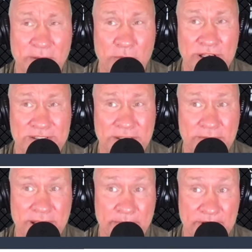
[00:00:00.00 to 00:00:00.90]
winning team
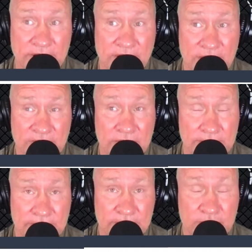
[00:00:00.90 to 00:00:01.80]
yet, but
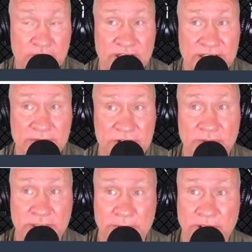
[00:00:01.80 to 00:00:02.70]
certainly a team that should
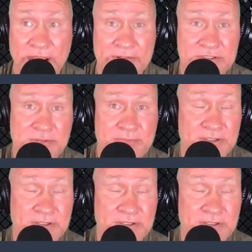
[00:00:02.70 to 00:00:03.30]
make the playoffs,